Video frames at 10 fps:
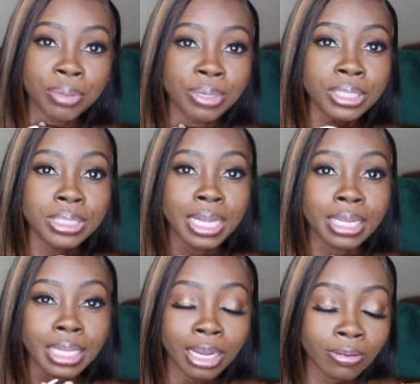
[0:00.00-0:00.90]
baby, because that
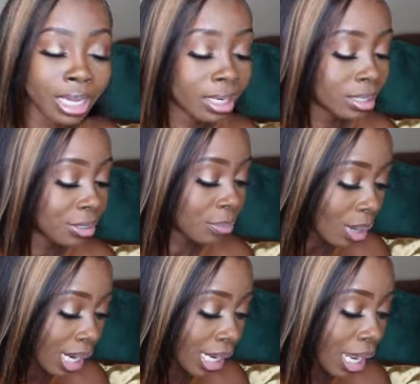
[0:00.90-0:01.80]
account got to look
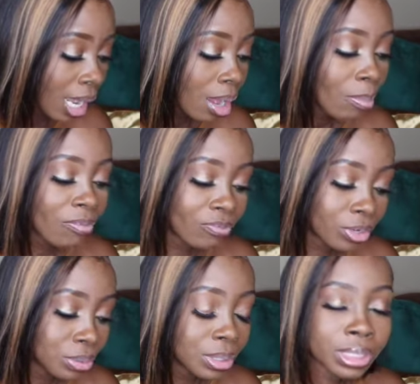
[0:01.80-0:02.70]
right before
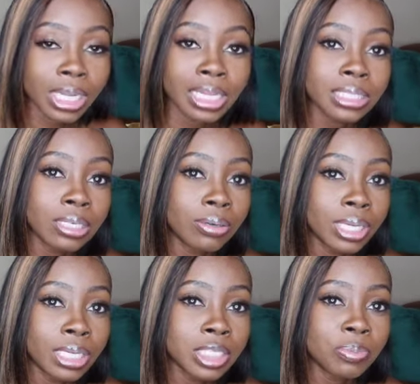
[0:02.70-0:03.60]
you decide to go
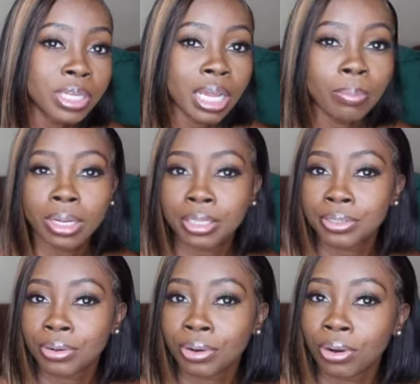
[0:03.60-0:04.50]
ahead and spend that
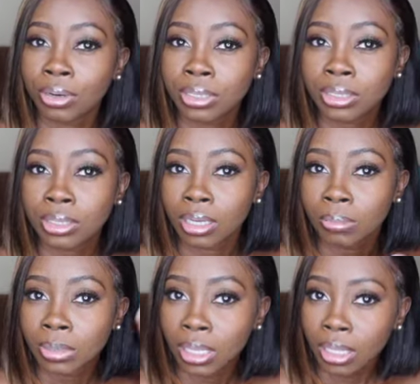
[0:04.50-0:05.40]
money on
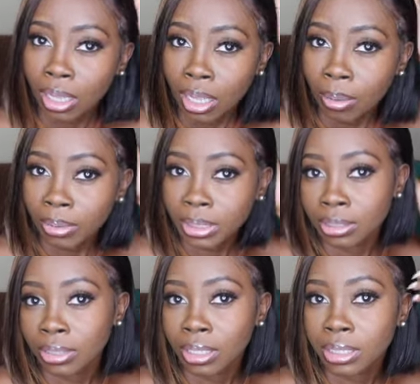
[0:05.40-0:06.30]
some
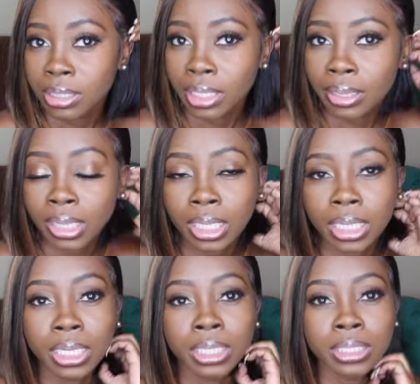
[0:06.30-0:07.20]
materialistic
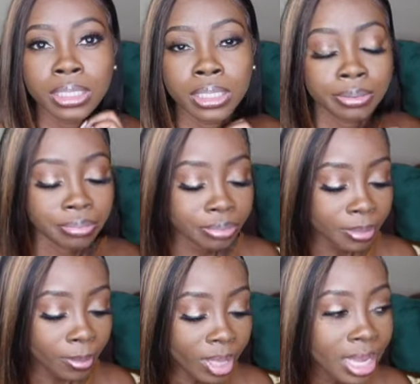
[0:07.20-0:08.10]
things.
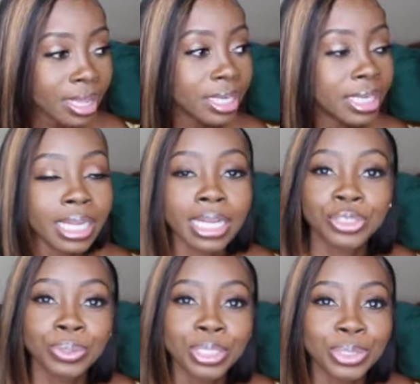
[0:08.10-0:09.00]
Other than that, I
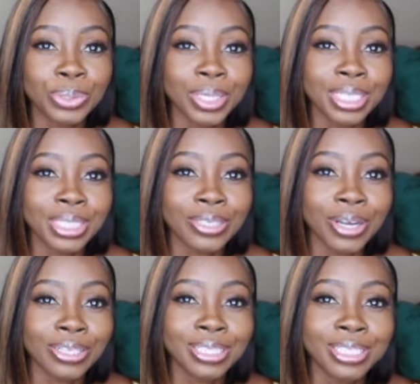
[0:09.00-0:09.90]
truly enjoyed this,
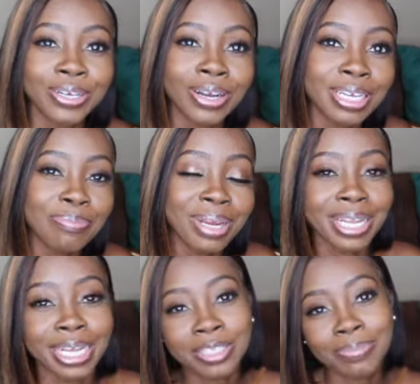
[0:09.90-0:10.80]
y'all. See y'all in my
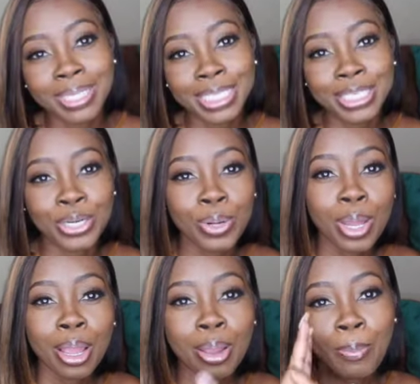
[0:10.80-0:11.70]
next
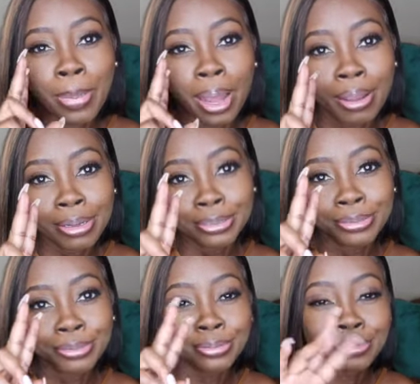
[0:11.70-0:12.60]
video.
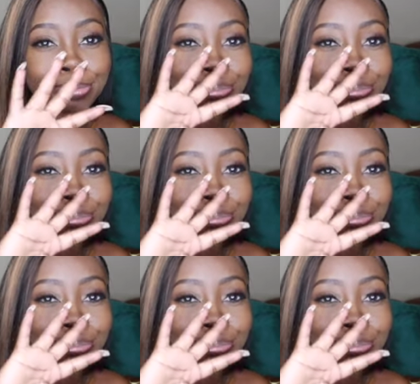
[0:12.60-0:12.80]
Peace.